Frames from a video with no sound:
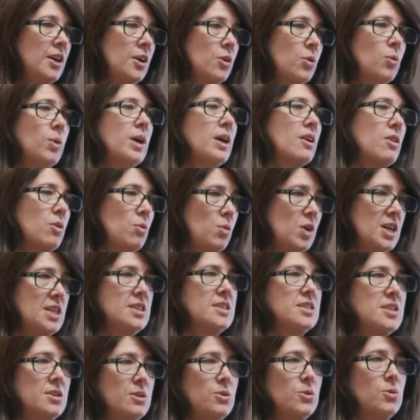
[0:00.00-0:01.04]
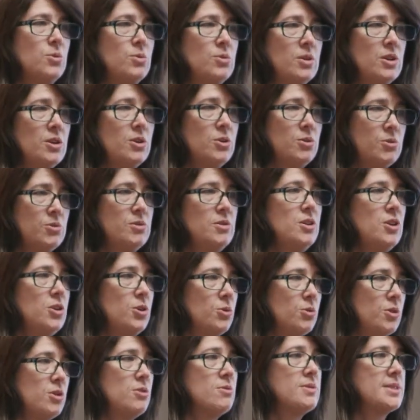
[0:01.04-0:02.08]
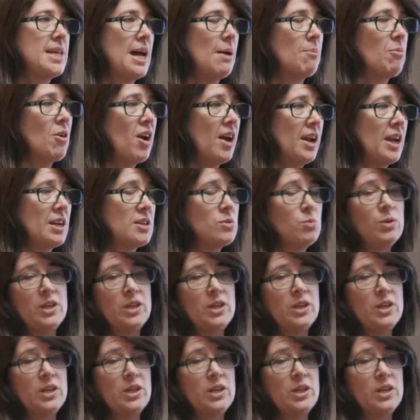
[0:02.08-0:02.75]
We are the ones who use that product.